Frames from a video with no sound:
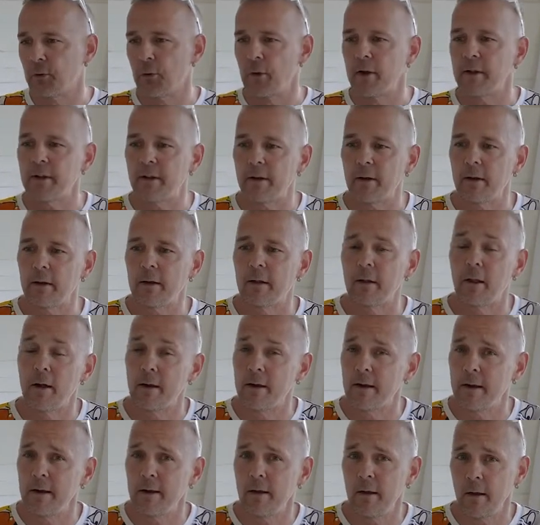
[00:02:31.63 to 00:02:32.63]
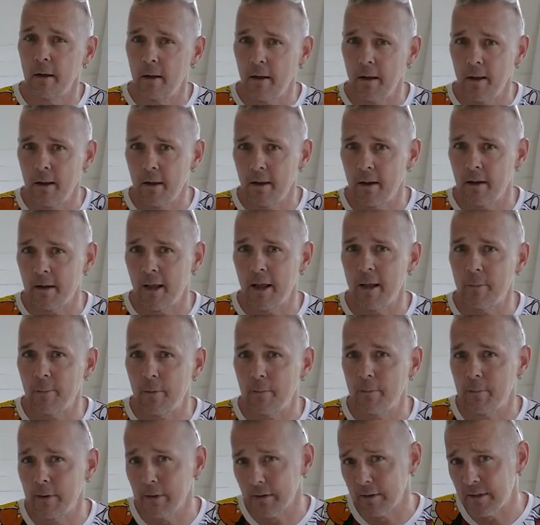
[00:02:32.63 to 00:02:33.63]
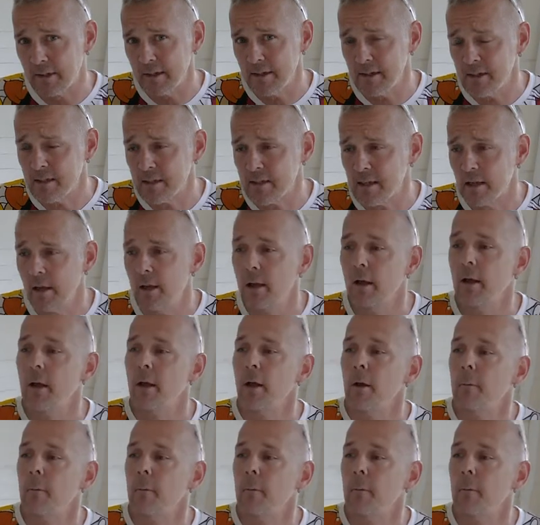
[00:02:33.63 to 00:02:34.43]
great gliding capabilities,